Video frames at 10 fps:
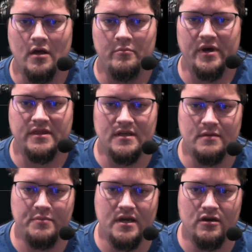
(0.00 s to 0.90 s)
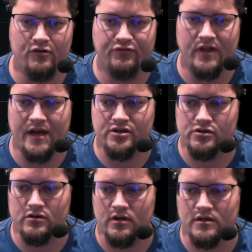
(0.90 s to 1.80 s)
But the Pico
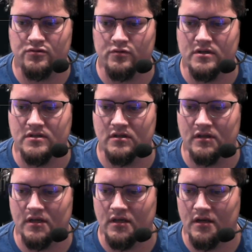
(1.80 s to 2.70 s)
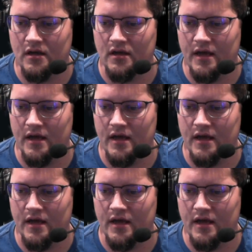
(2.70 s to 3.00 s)
Flasher has recently, uh,